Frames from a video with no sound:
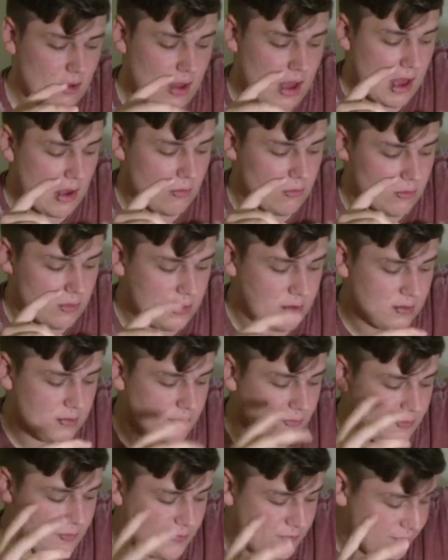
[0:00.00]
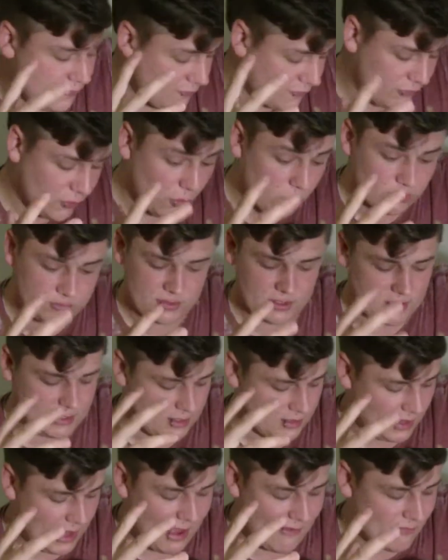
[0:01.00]
thought
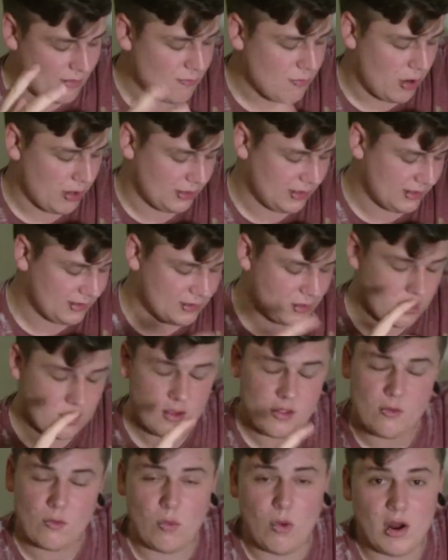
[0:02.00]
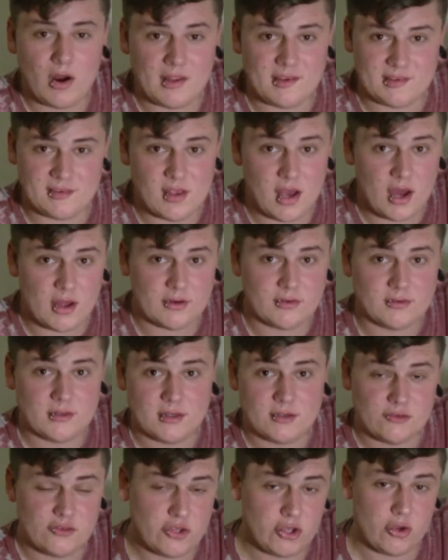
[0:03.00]
to have in mind is, 1 is none,
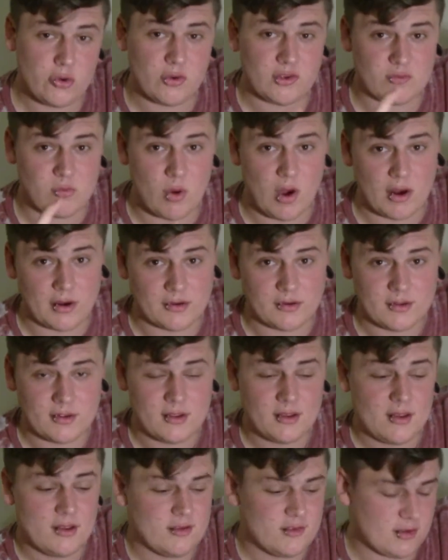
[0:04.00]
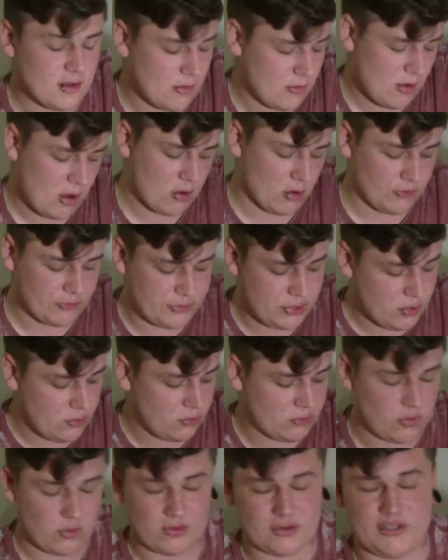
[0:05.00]
2 is 1. So I've got
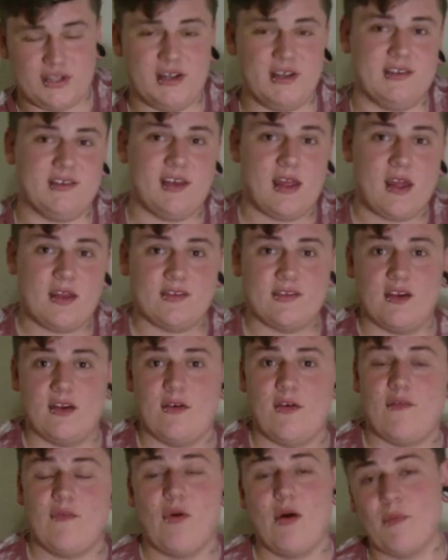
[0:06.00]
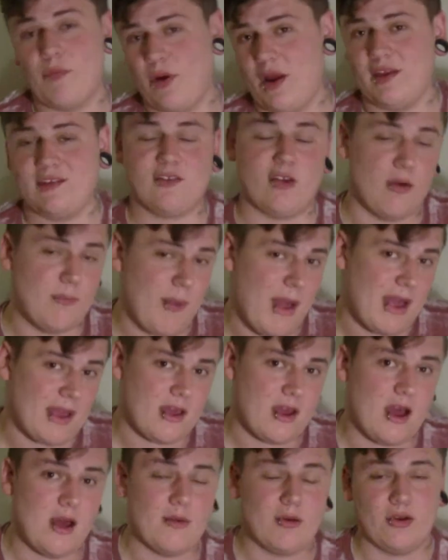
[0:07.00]
2 torches, so if one breaks, I've got
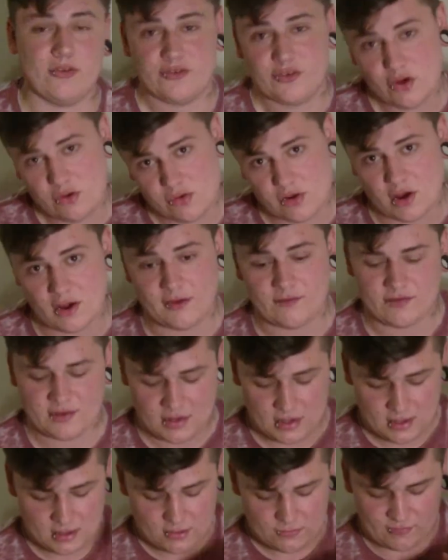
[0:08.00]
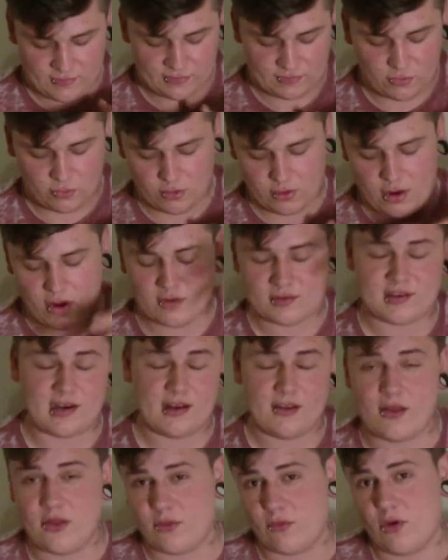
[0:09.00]
backup. I've got 2 knives, Victorinox
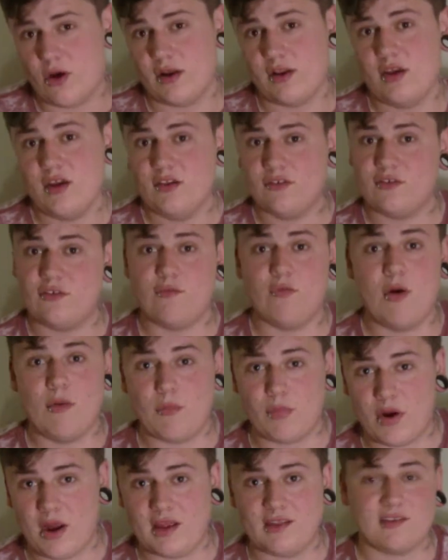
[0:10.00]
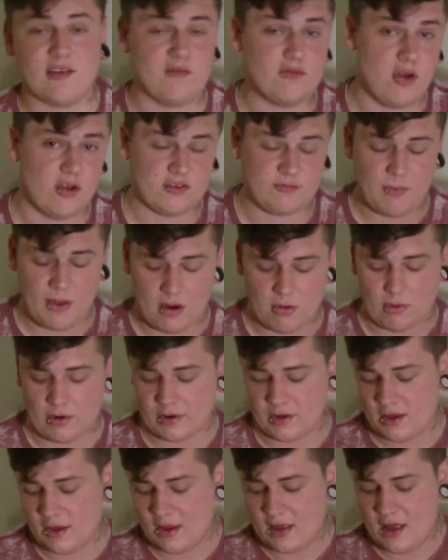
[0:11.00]
and another one, so if one breaks, I've got a spare one.